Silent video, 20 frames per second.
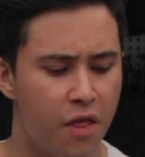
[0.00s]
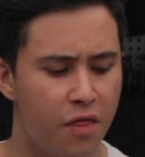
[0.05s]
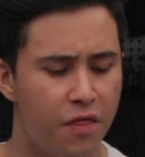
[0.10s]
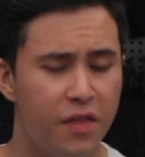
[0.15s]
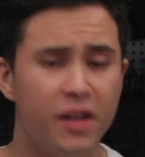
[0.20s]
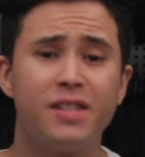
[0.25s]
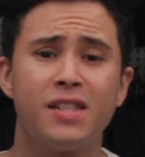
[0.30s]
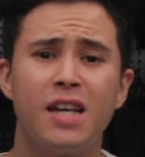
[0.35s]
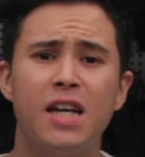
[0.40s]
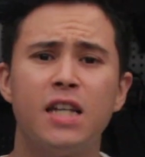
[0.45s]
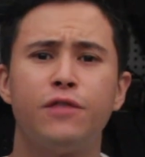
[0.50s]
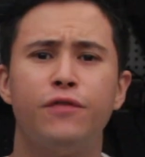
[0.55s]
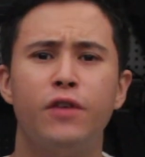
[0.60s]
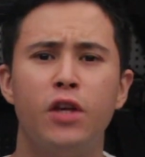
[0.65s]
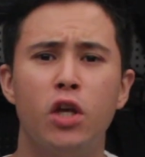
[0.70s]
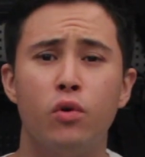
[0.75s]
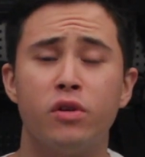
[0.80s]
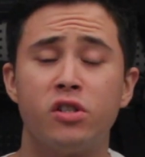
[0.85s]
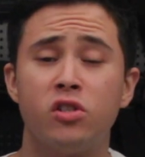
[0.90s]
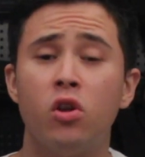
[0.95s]
This
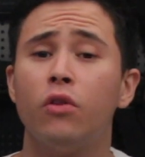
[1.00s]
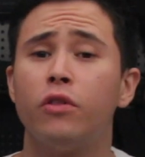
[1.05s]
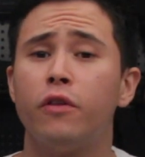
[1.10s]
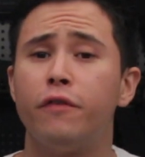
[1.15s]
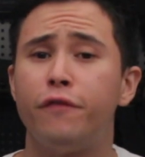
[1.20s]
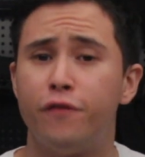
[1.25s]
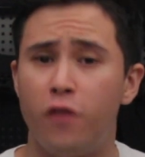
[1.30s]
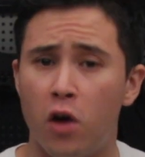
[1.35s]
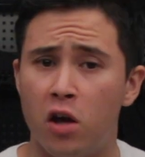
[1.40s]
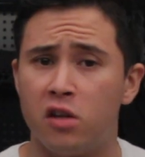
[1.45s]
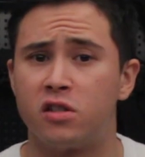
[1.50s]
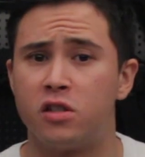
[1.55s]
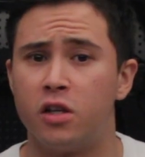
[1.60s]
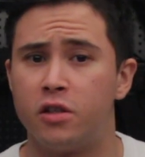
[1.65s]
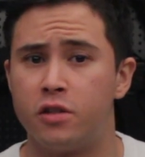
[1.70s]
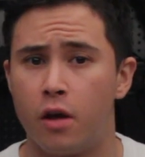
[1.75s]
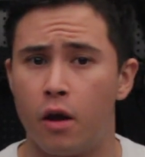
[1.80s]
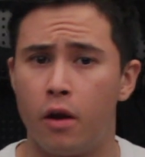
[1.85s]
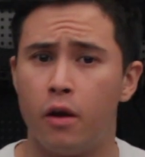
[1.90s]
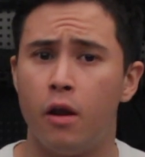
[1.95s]
SVU is not the first to
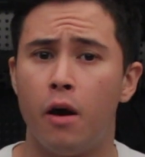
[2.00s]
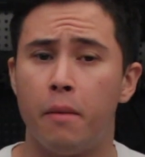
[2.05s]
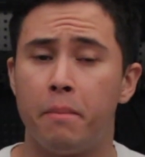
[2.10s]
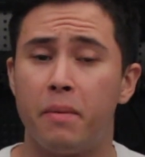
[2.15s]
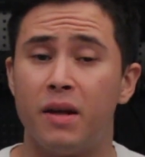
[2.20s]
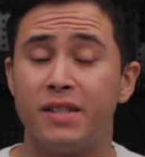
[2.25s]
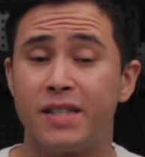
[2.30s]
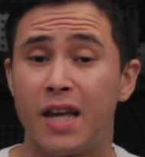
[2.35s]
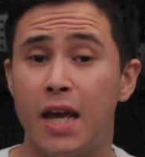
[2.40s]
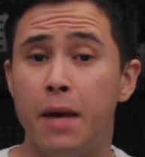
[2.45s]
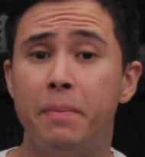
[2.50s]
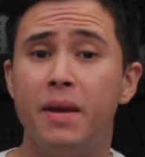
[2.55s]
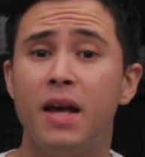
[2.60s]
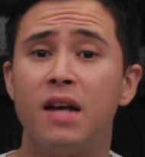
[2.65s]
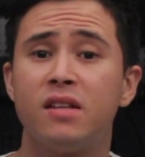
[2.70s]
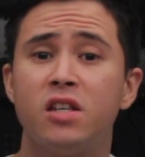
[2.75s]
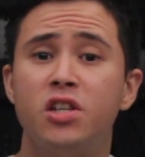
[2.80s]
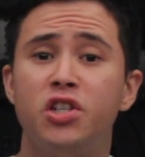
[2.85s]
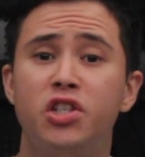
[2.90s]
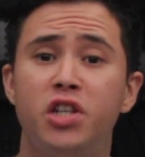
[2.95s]
turn up, as
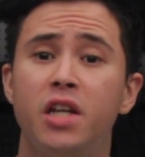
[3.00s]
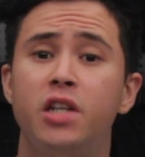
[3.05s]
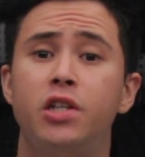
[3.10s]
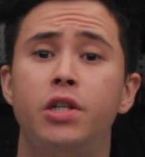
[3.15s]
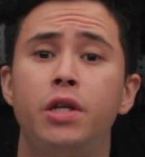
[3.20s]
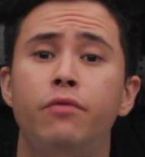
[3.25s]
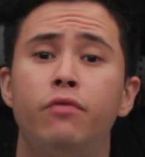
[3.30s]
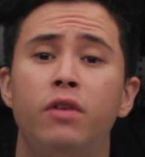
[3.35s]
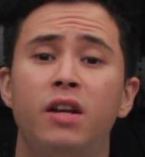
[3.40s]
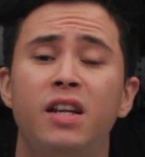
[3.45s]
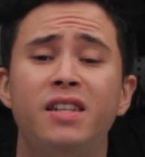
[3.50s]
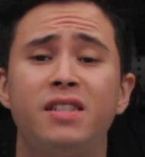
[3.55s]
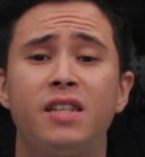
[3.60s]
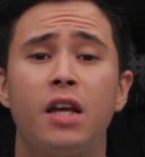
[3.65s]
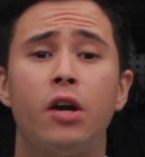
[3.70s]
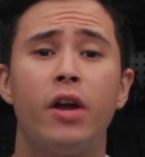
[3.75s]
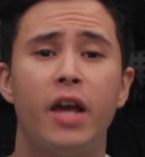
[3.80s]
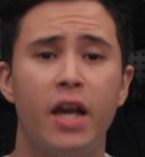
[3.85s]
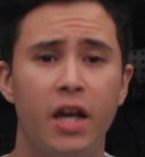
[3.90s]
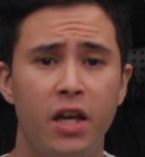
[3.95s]
APS and GG released
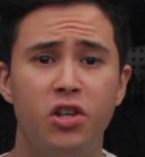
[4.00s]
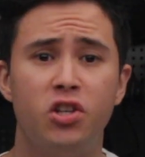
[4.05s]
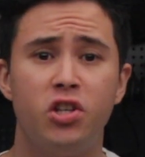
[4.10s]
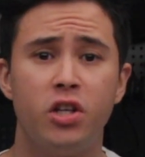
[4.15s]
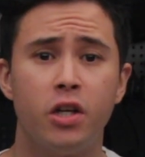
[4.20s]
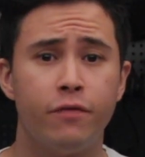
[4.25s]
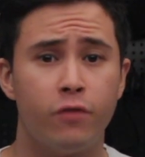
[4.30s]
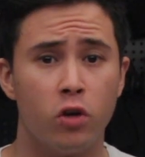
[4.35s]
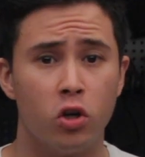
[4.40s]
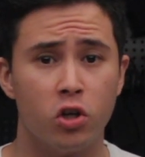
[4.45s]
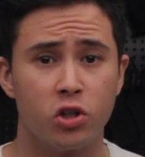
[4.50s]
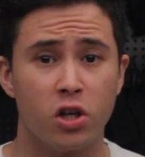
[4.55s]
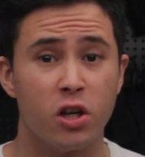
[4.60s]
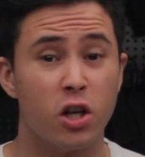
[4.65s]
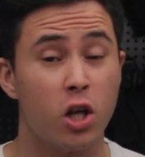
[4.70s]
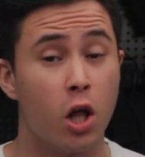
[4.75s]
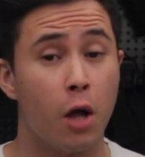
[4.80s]
their AEG version a